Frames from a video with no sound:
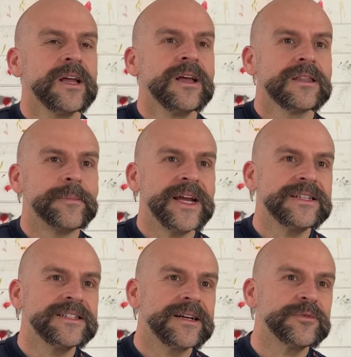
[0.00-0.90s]
The
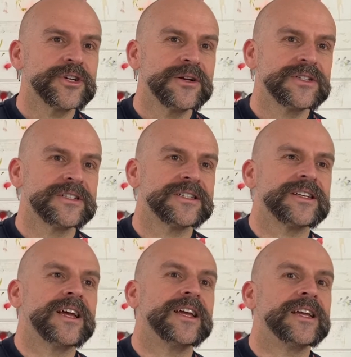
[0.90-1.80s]
painting I'm chosen
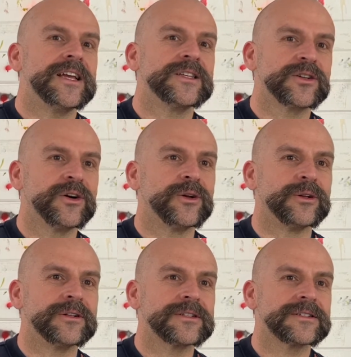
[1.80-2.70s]
today is
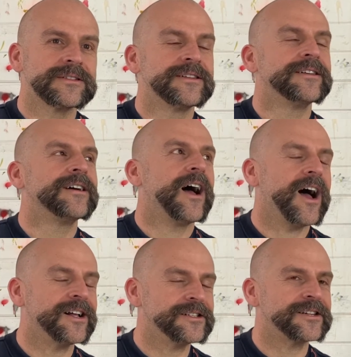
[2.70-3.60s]
called
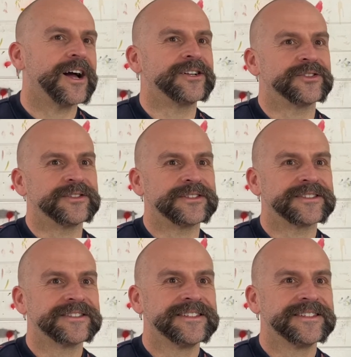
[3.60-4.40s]
Untitled.